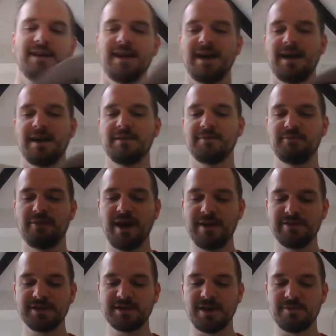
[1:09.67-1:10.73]
And
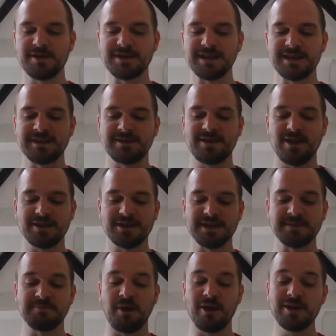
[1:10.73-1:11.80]
Private Thomas is
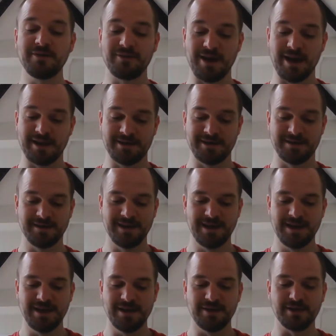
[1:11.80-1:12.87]
Dottie's boyfriend,
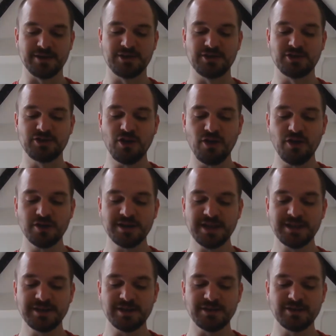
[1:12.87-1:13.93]
the
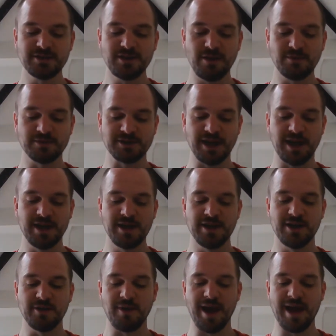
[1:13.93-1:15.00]
shortest soldier
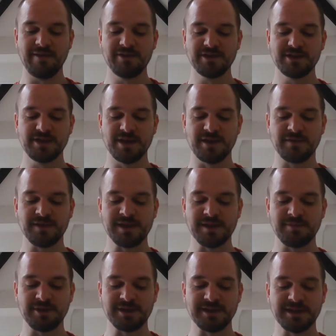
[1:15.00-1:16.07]
who ever served in the
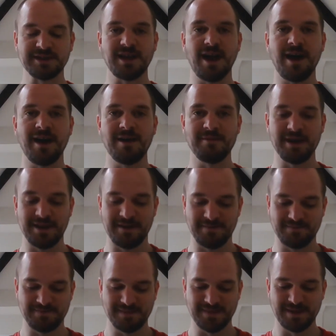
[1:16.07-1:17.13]
British Army.
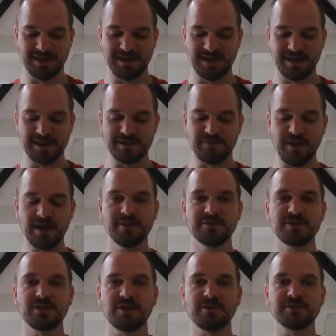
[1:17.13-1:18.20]
His fellow
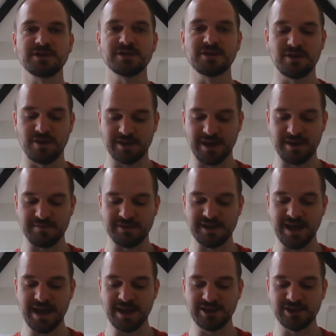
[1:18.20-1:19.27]
soldiers called him
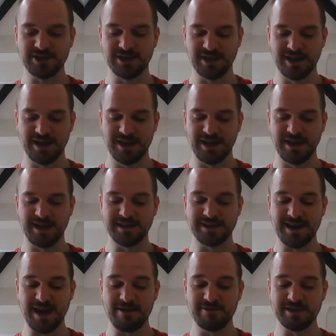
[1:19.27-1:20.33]
Titch. He is
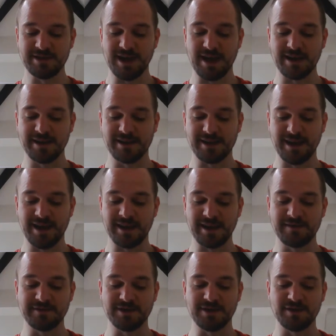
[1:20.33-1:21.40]
now retired and
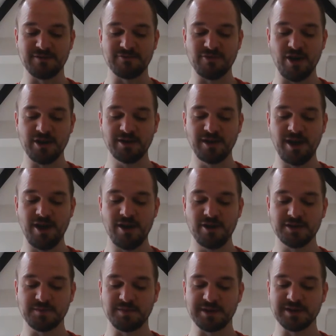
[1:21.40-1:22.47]
lives at the Royal
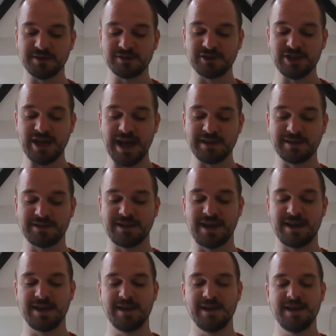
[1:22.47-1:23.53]
Hospital,
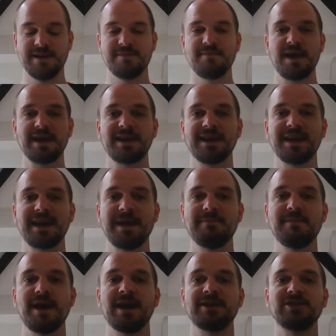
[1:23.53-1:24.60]
Chelsea, making
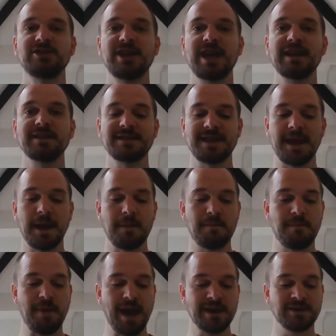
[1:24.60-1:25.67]
him a Chelsea
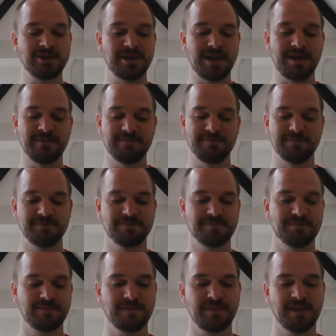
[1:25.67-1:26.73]
pensioner.
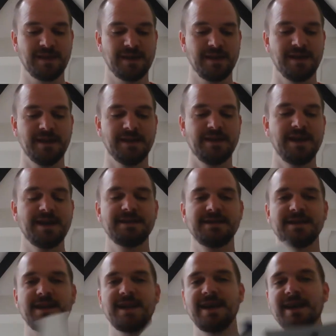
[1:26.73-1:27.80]

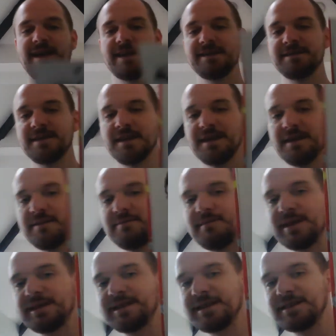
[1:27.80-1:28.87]
This is
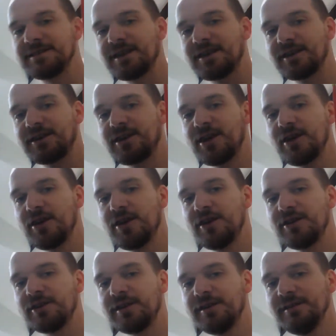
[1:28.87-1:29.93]
Mrs.
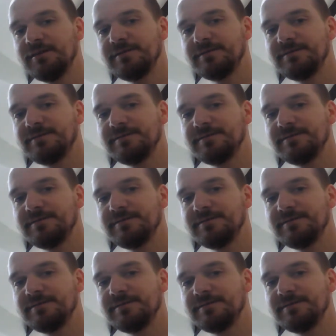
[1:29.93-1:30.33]
Curdle.